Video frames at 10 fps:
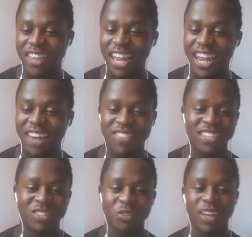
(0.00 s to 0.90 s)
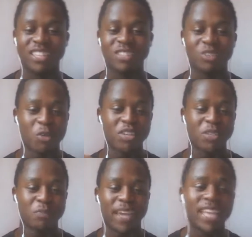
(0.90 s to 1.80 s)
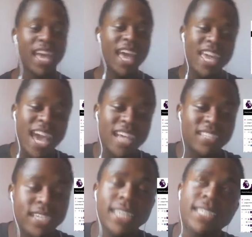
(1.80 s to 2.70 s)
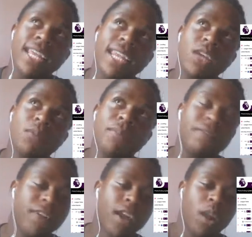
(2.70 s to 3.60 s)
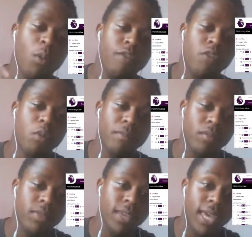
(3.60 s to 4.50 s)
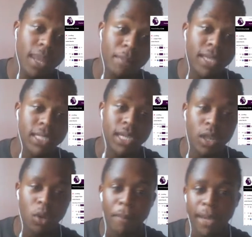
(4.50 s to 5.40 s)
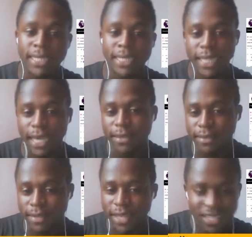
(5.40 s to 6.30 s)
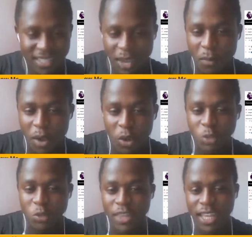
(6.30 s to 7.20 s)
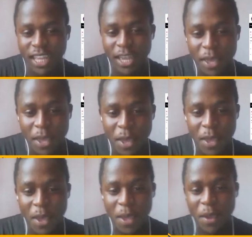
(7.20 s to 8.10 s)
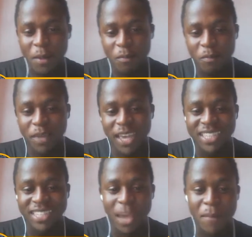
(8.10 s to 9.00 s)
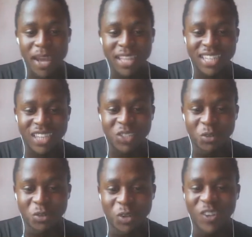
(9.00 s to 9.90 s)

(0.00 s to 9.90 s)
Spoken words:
I love this one. So respect. Yes, just a little bit far away from the Kilimanjaro, but yes, somewhere close to that. Big summer tattoo.